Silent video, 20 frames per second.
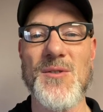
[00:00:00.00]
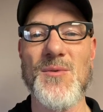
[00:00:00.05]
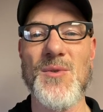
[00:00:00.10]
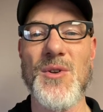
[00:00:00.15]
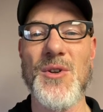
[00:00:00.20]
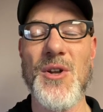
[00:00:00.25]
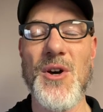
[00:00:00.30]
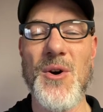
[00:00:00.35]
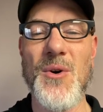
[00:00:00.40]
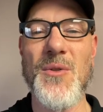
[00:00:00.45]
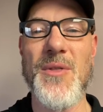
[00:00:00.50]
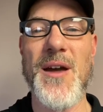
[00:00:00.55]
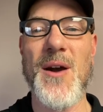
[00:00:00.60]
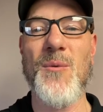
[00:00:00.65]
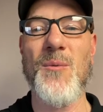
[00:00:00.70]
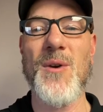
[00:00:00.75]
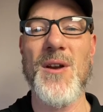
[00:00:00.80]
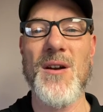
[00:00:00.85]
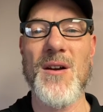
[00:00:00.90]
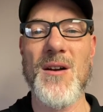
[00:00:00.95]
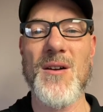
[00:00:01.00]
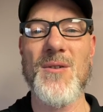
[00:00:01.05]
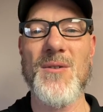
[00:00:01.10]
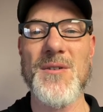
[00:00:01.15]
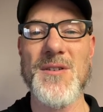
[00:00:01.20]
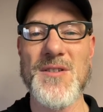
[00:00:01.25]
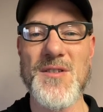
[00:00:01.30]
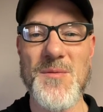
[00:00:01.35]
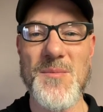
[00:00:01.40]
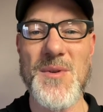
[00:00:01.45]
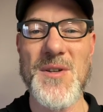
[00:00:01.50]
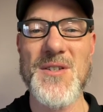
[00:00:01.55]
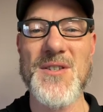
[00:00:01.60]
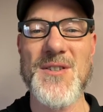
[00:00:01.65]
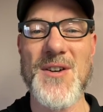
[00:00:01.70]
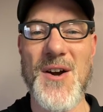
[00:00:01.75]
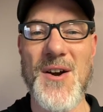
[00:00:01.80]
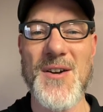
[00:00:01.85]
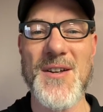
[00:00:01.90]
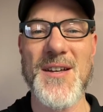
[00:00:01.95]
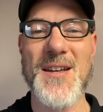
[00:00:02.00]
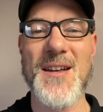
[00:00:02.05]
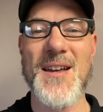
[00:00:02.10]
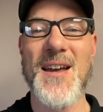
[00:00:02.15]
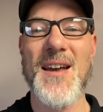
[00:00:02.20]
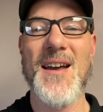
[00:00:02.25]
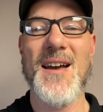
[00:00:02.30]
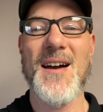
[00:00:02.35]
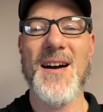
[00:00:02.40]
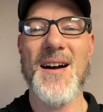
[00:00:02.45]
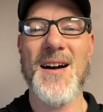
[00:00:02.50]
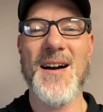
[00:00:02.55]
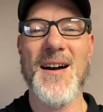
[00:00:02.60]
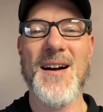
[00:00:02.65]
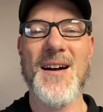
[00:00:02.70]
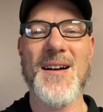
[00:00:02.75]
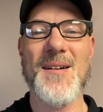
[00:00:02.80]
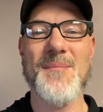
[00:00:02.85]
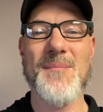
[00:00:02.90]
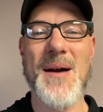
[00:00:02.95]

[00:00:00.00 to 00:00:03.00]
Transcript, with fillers: you will know that we are going to be starting uh,